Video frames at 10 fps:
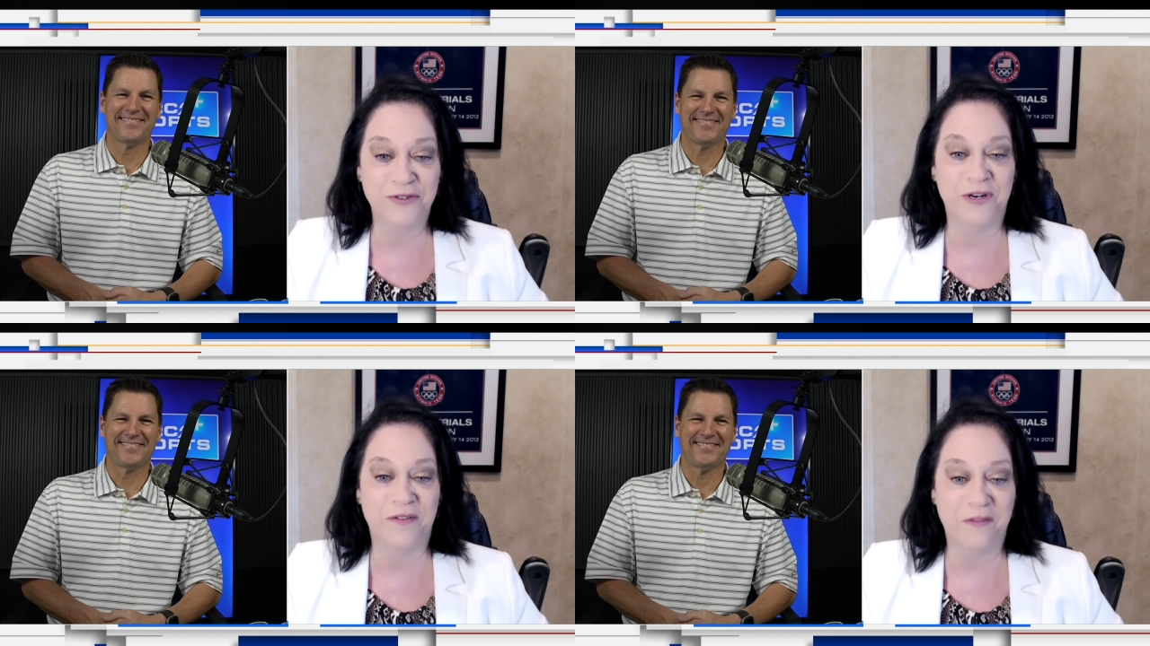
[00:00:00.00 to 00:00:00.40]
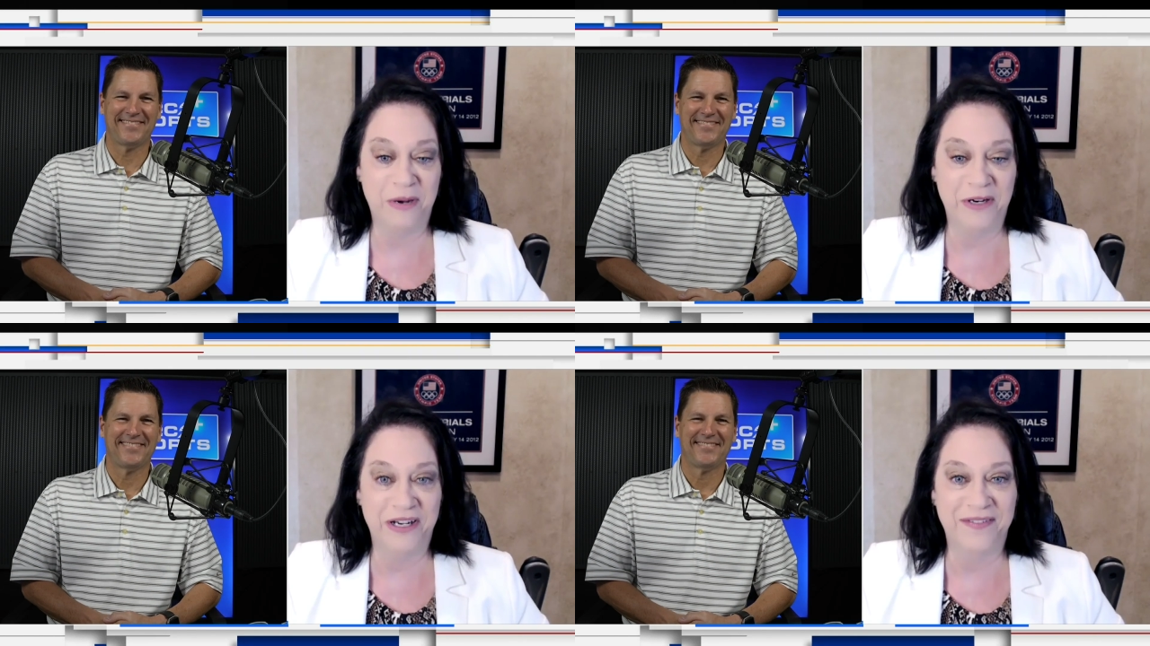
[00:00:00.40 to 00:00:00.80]
Speaker 1: short of a
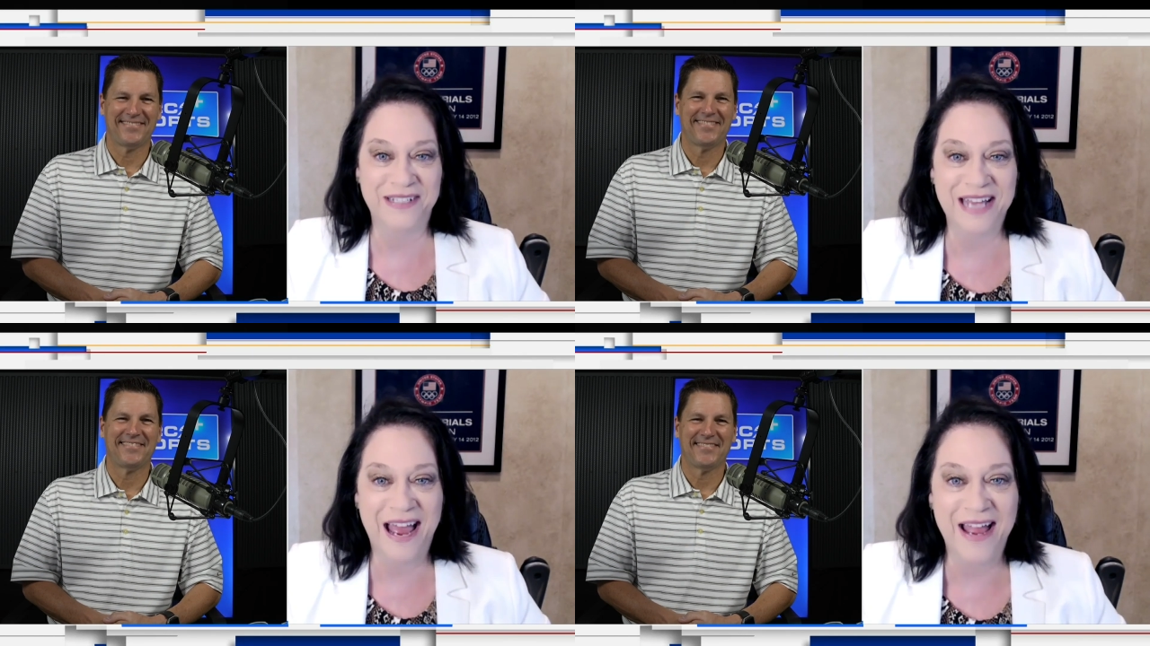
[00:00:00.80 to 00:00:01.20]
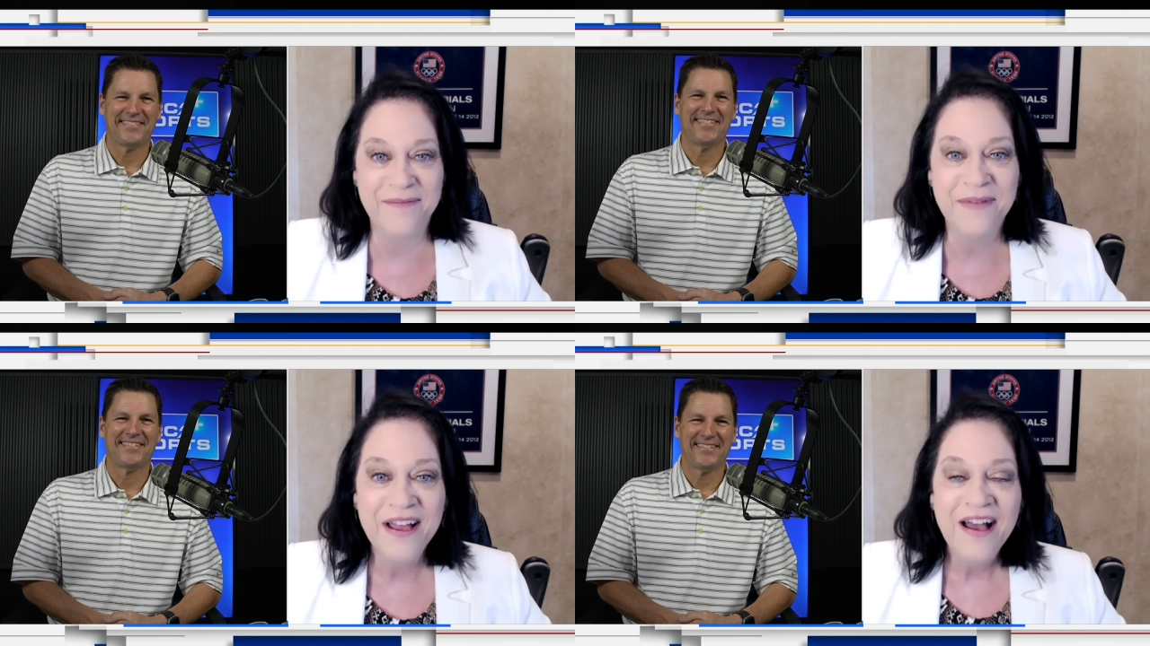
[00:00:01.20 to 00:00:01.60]
period of a
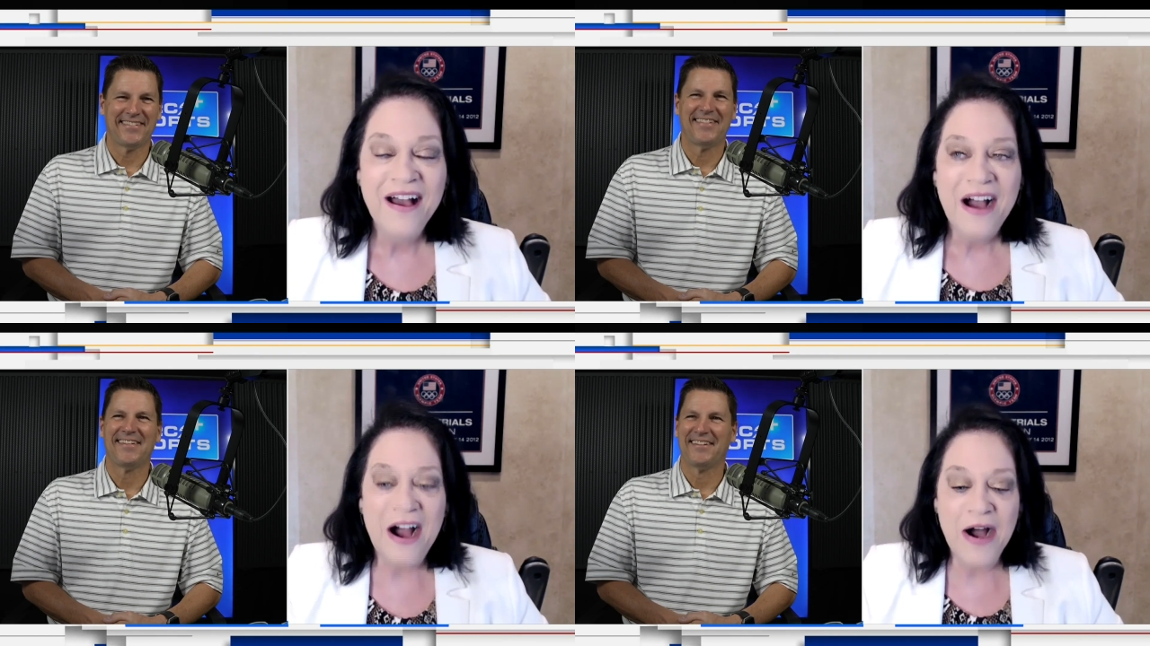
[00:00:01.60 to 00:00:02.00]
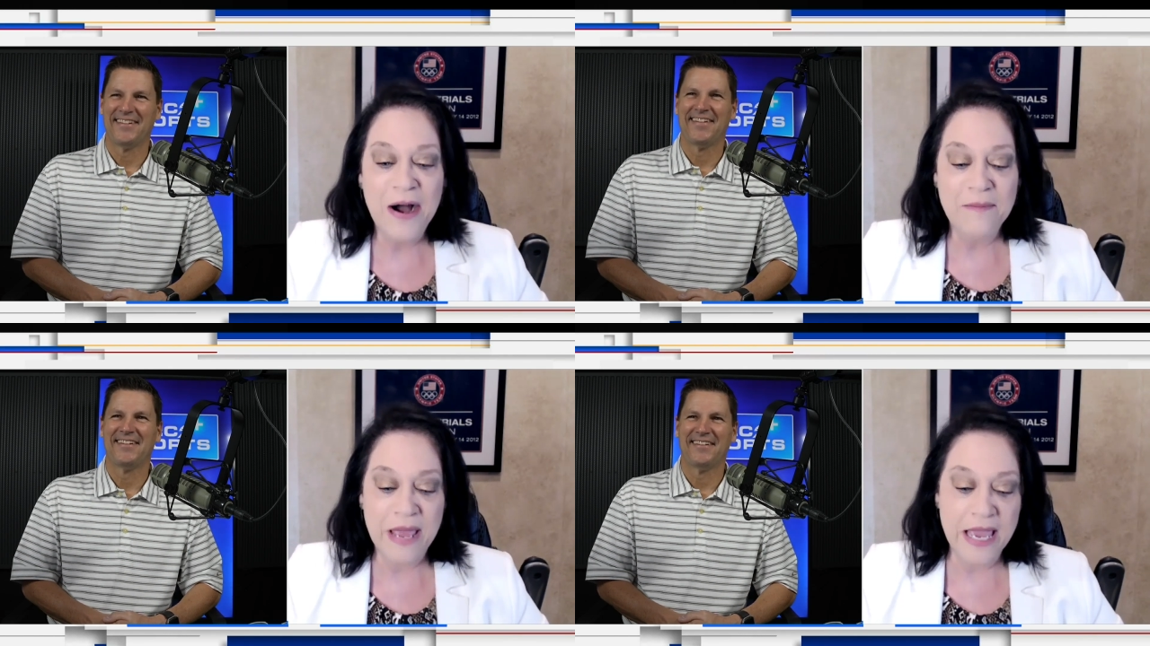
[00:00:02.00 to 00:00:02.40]
time?
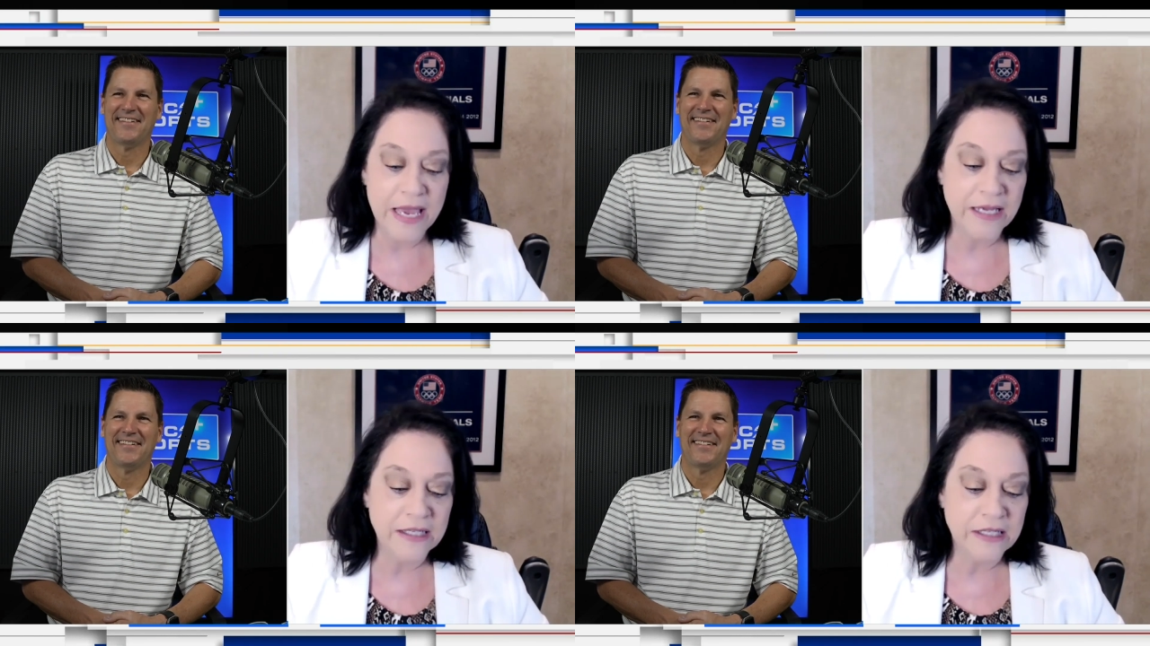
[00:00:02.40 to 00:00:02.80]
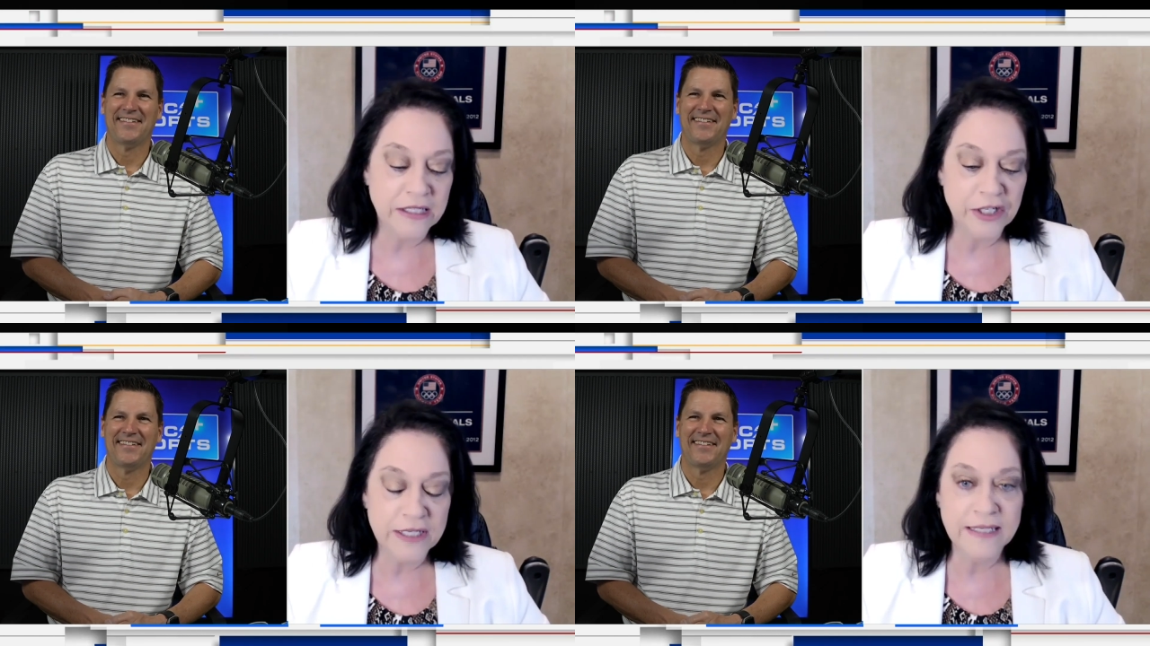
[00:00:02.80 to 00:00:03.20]
Um, and
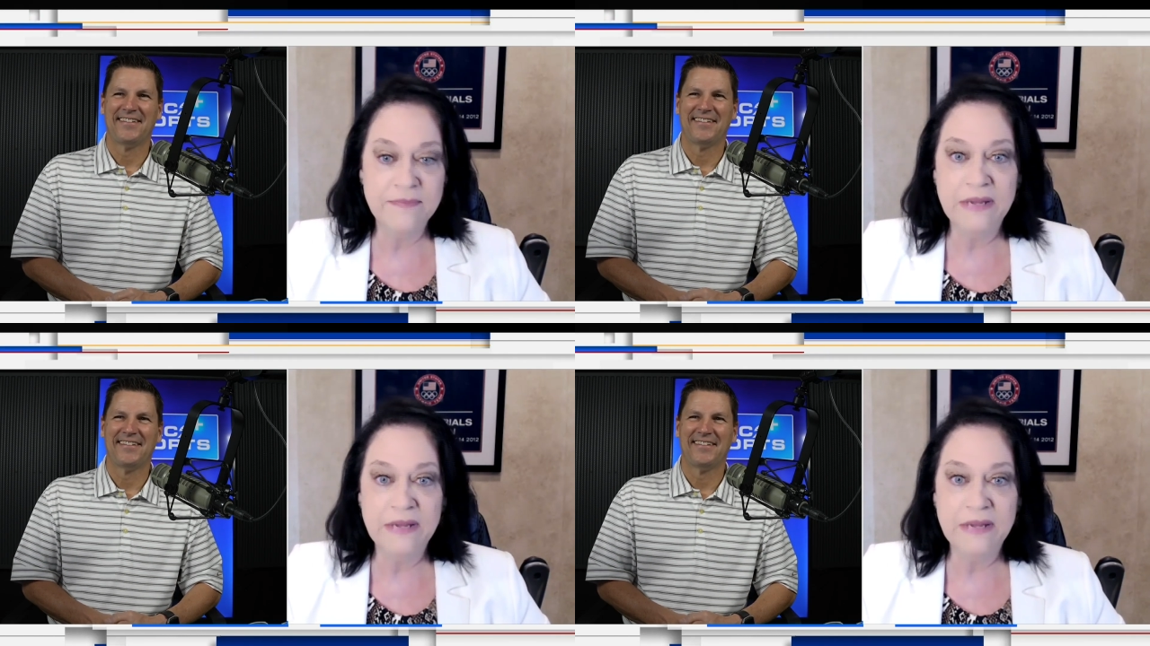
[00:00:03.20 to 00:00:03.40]
just